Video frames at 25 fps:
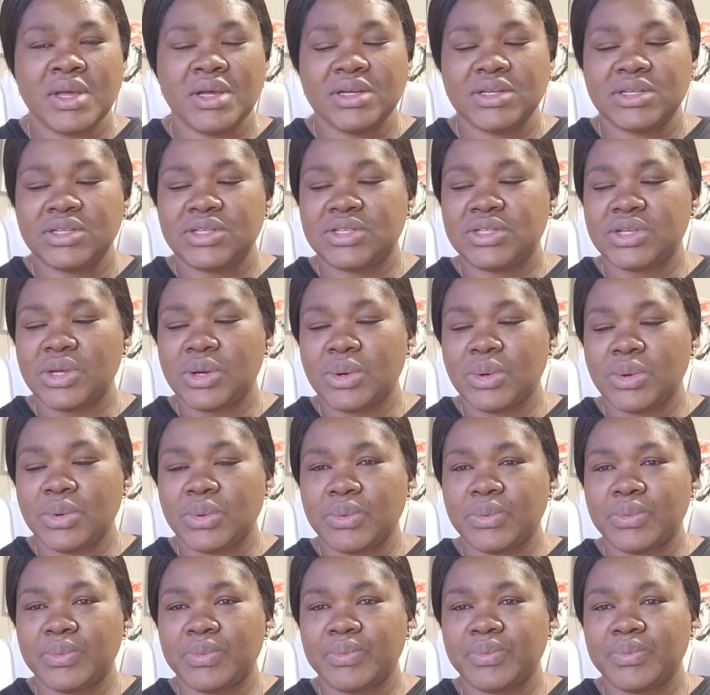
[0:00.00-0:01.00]

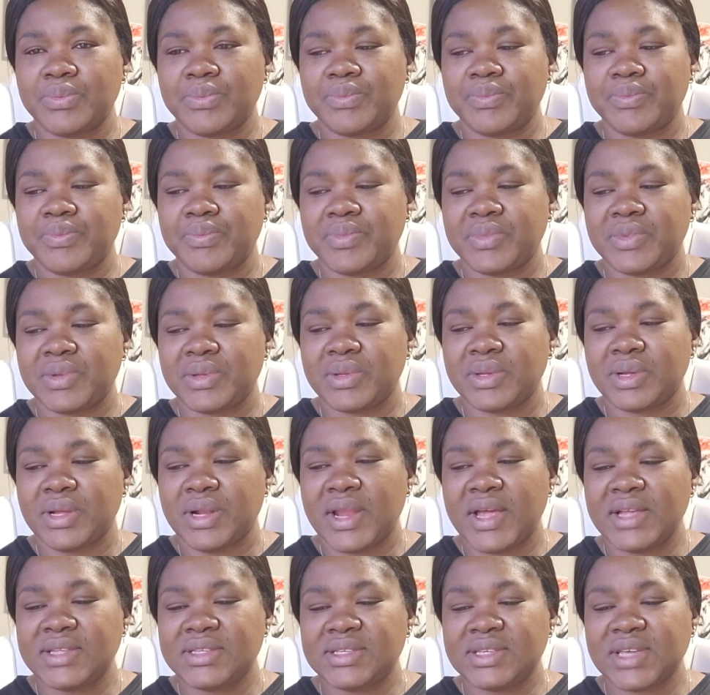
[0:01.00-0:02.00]
So
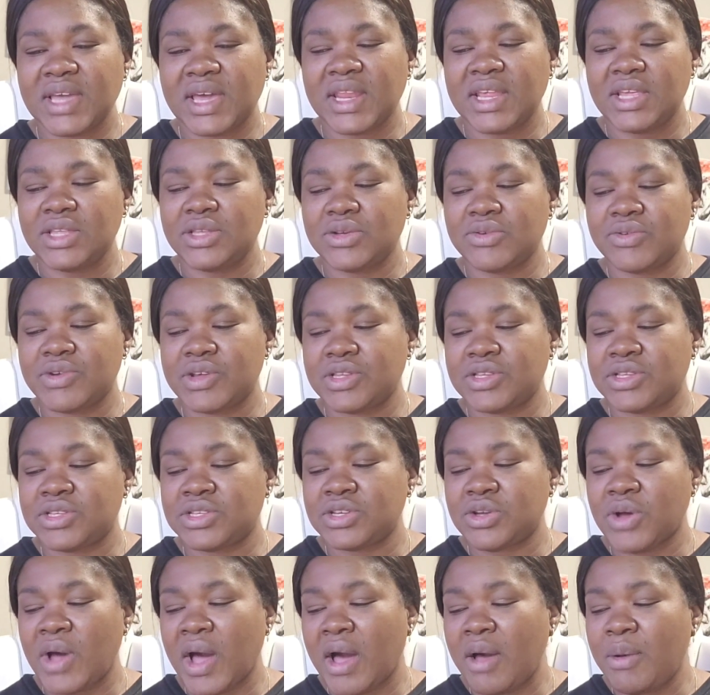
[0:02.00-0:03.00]
let's get into it.
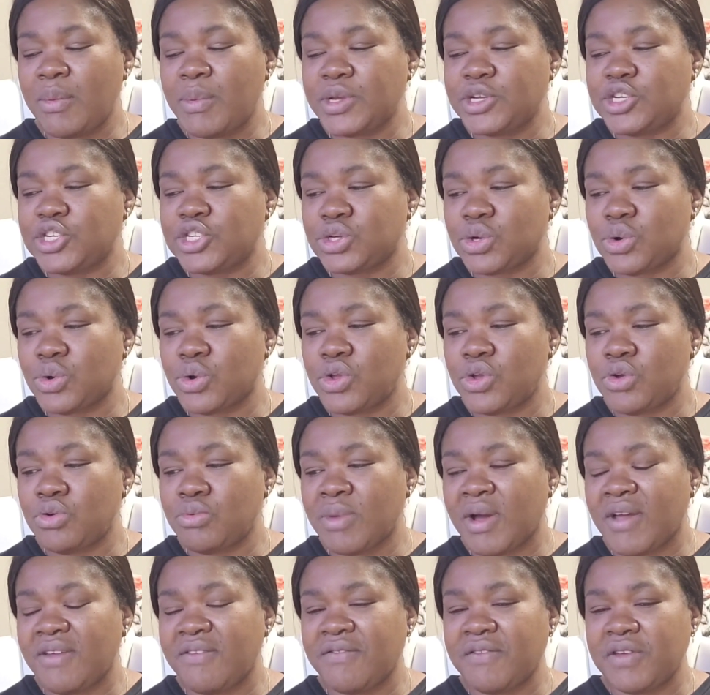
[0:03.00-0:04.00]
So I will show you
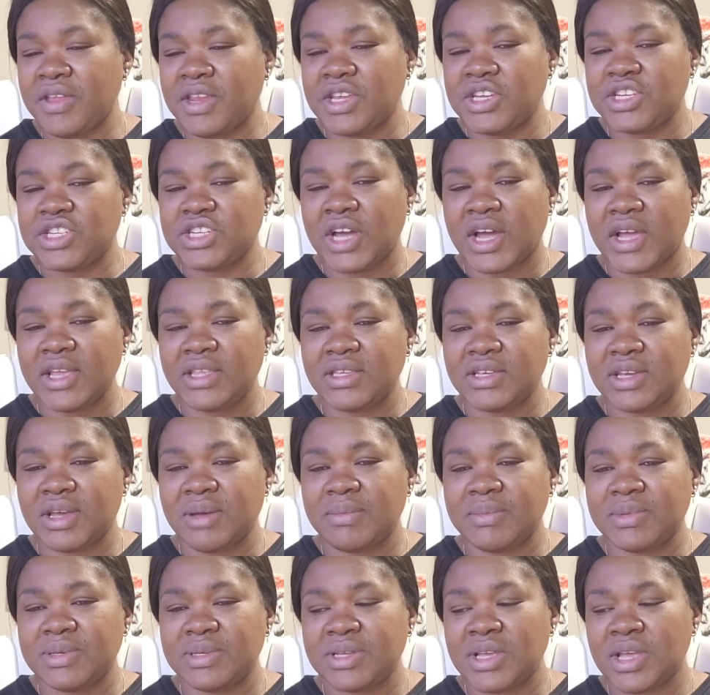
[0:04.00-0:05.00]
my finished
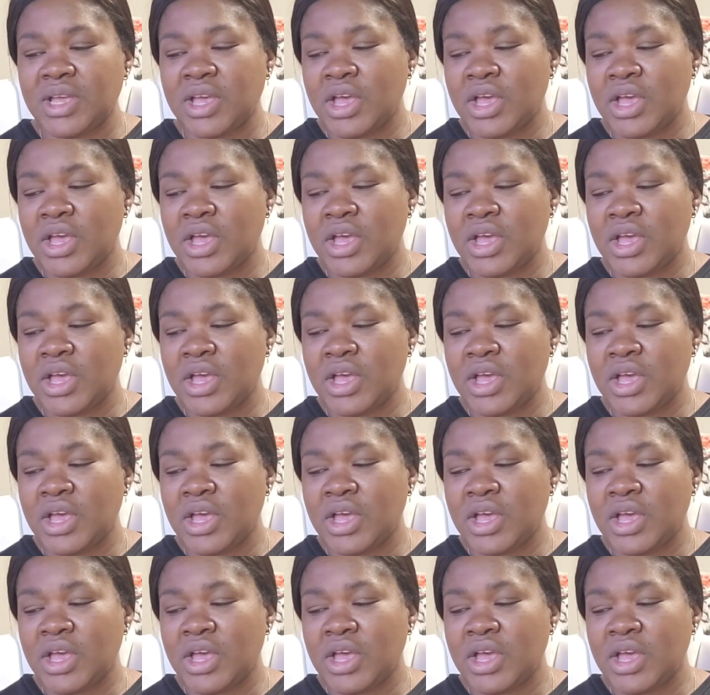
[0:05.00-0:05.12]
items.